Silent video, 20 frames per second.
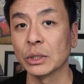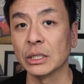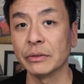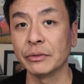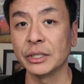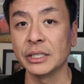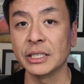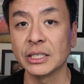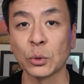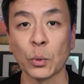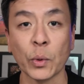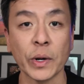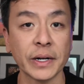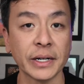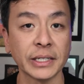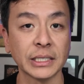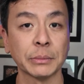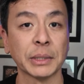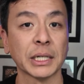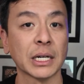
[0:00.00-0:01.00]
whatever it is?
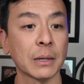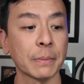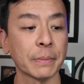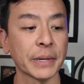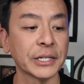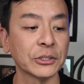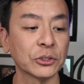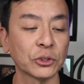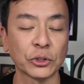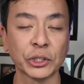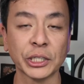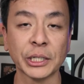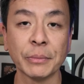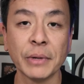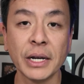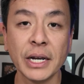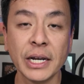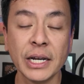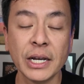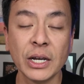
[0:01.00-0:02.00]
When does it become mainstream?